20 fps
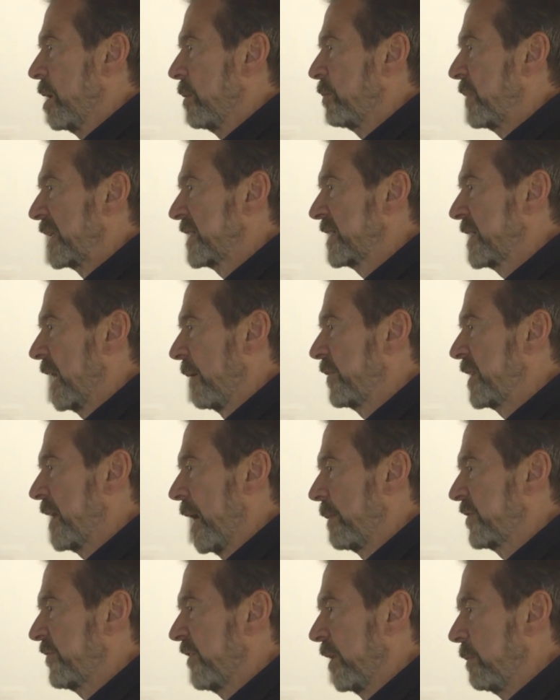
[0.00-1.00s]
but
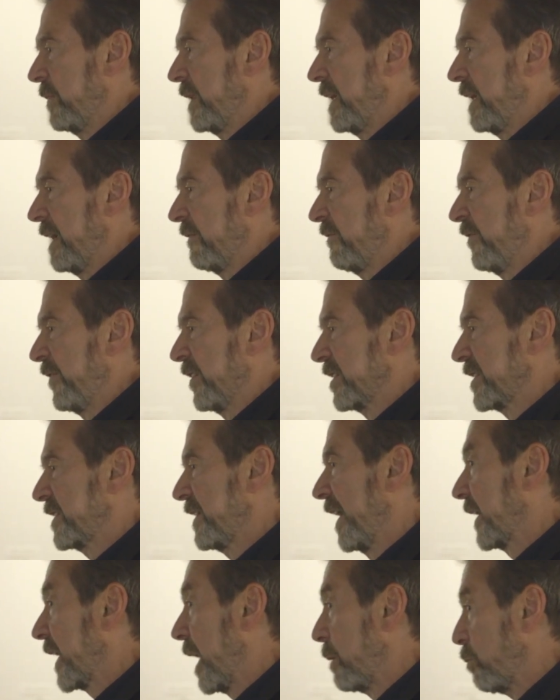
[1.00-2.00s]
sometimes for me it feels
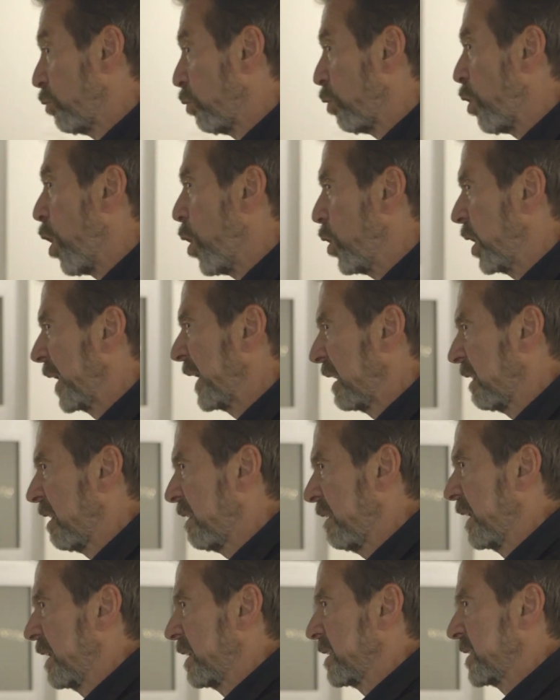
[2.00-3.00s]
like I'm rolling
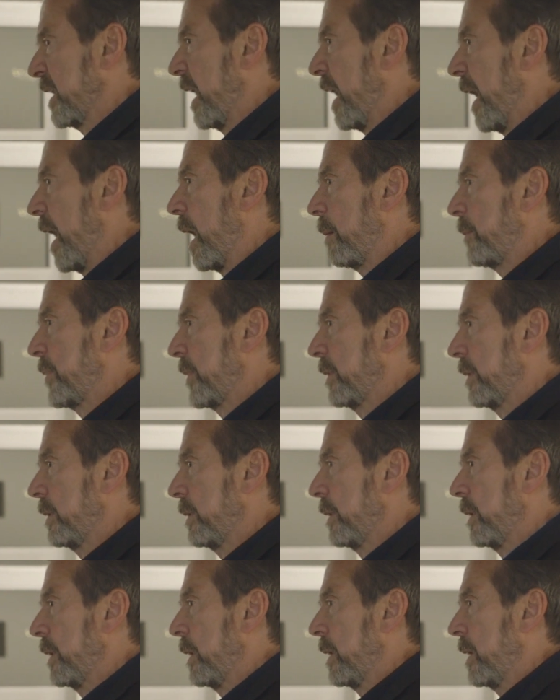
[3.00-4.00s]
things up.
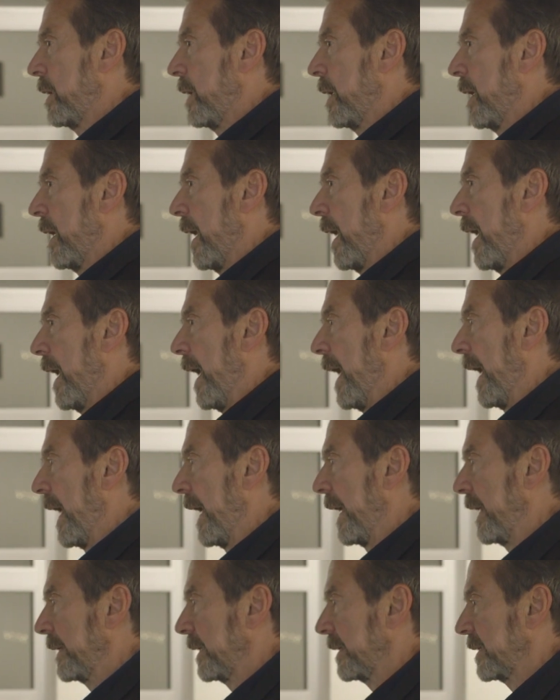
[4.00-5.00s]

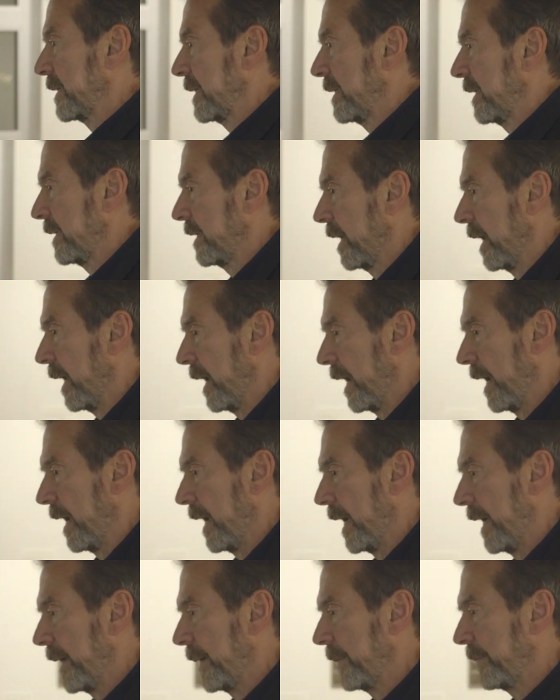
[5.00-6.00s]
And,
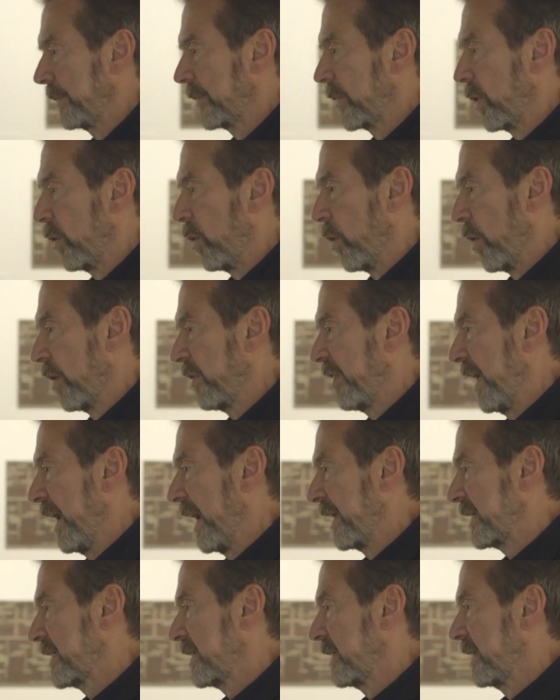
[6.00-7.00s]
um, or
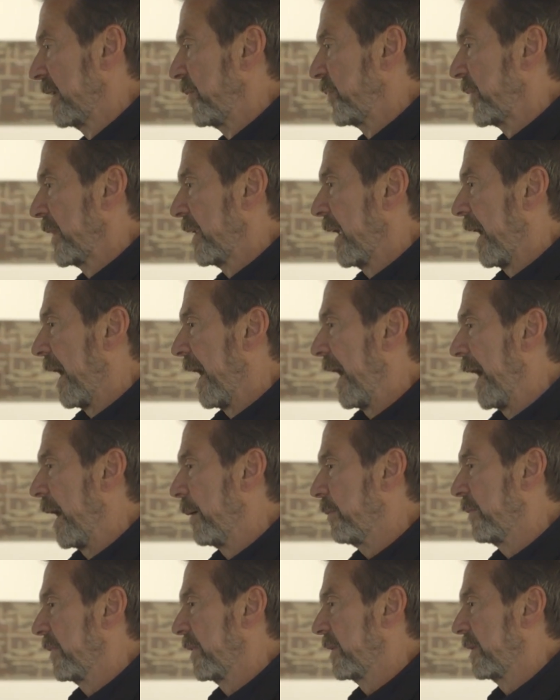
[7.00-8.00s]
that
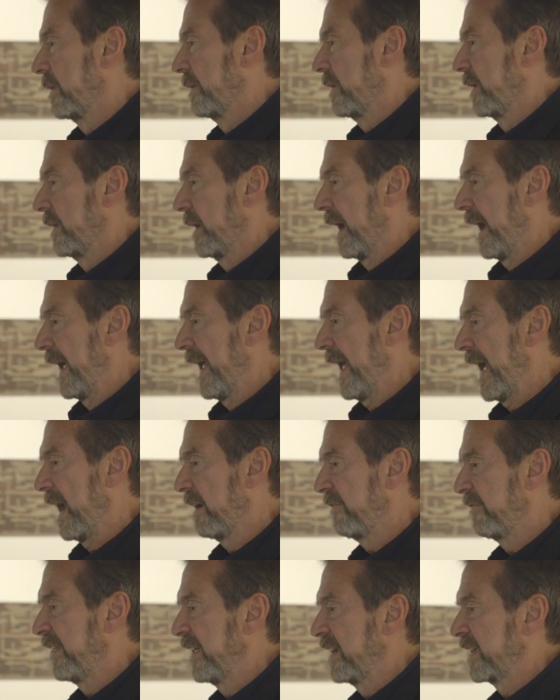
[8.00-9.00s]
I'm, I
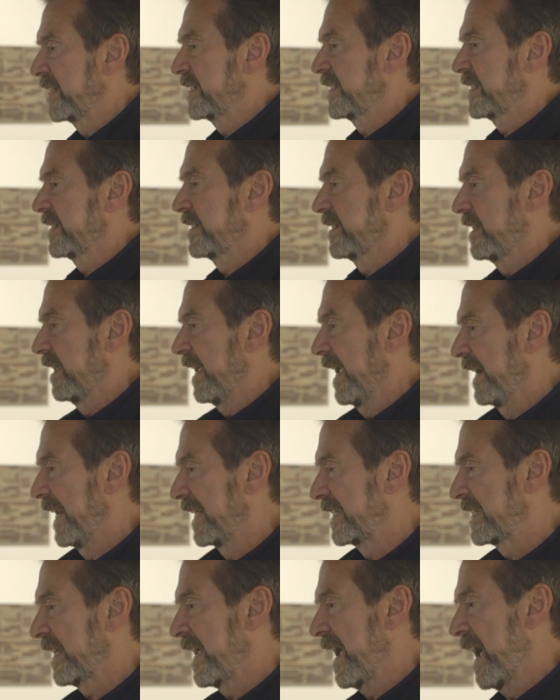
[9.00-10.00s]
have this and
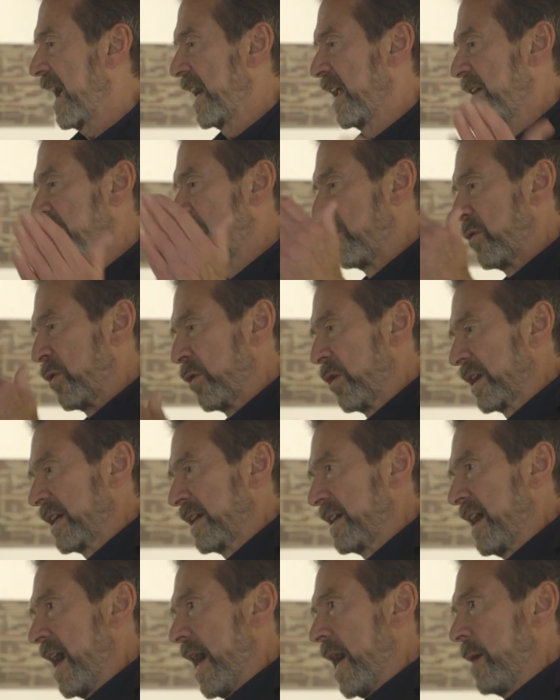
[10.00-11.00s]
it's kind of
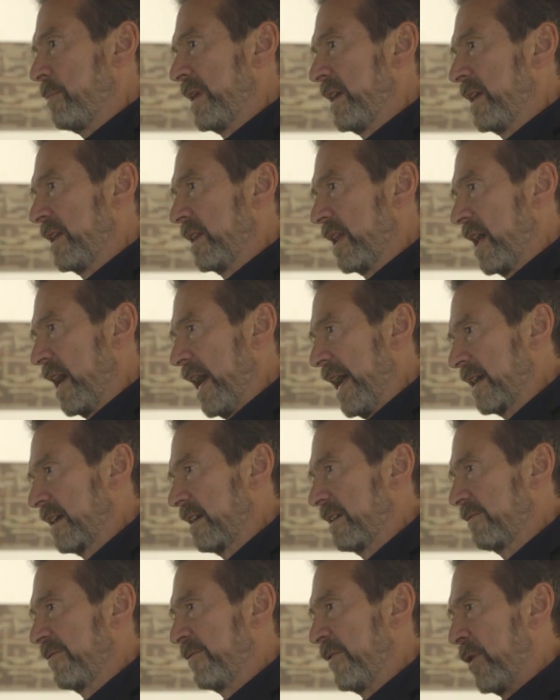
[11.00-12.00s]
origami
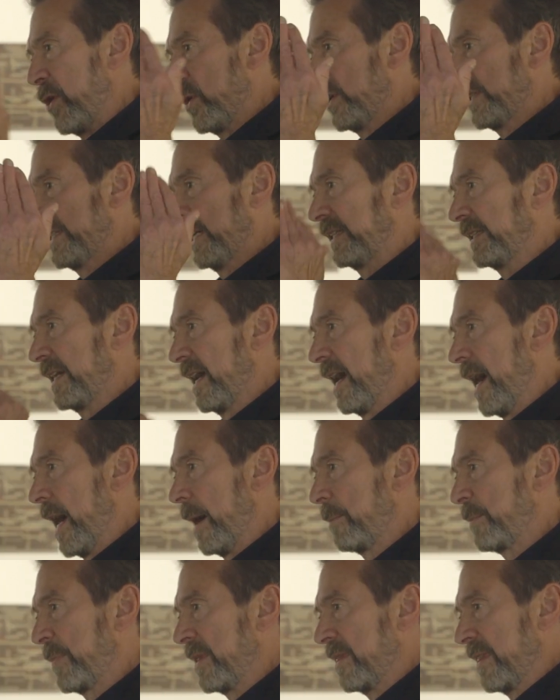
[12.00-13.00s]
like folding
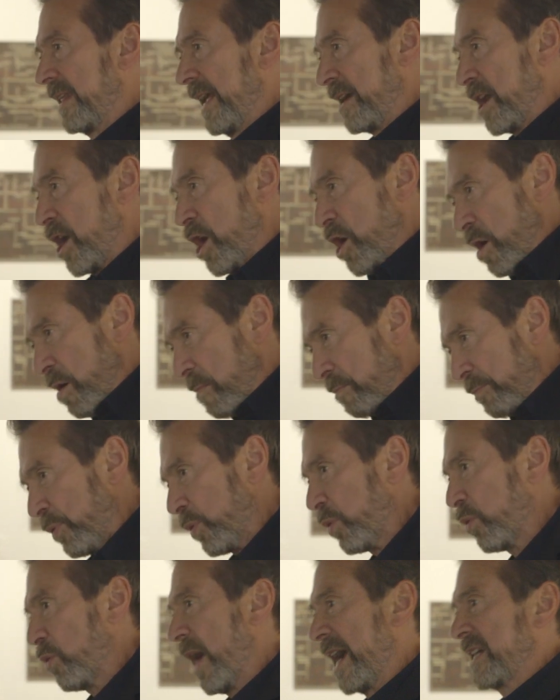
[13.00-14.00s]
up and then
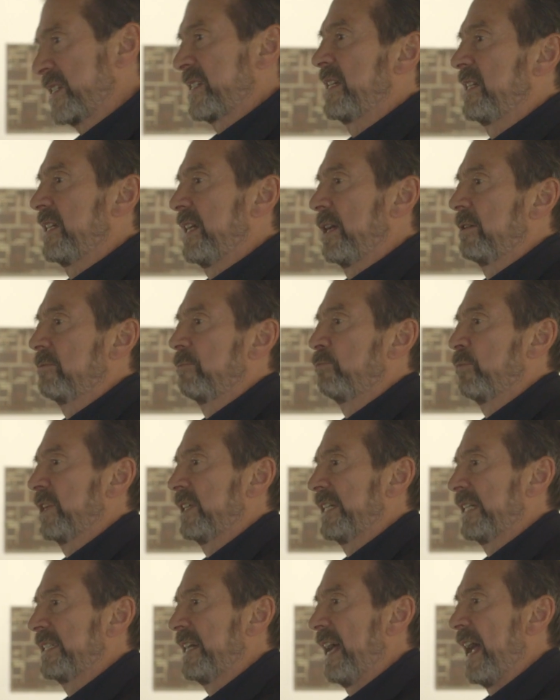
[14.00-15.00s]
pressing it
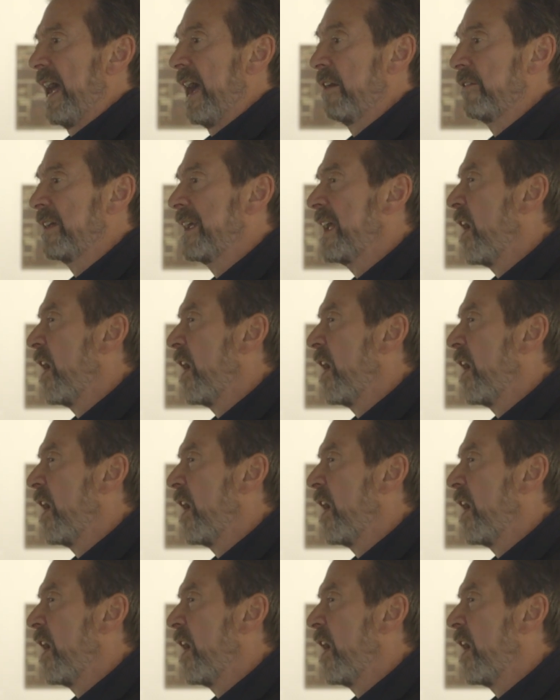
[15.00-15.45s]
really down.